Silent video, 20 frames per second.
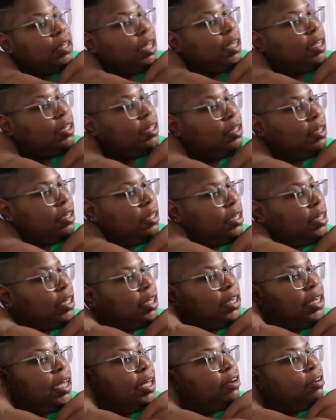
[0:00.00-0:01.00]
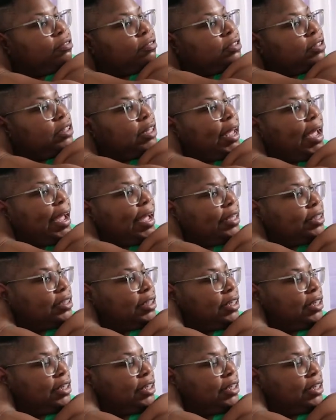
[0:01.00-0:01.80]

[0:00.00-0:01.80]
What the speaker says: Like he had on slacks